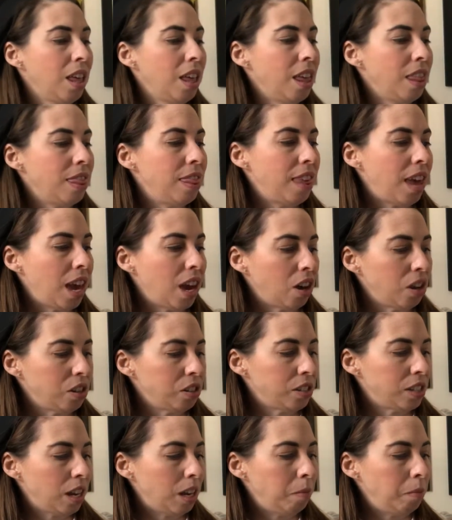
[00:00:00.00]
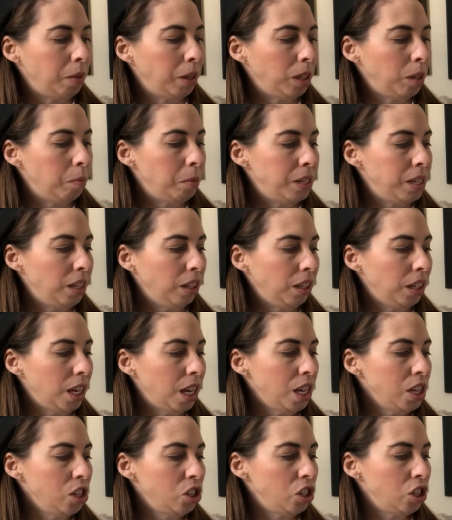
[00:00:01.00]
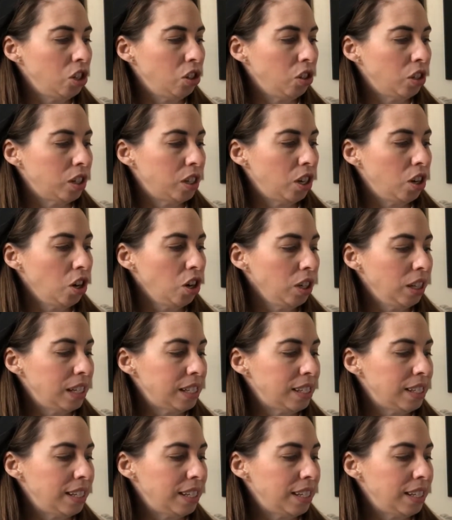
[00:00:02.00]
There, said Amelia Bedelia. She looked at her list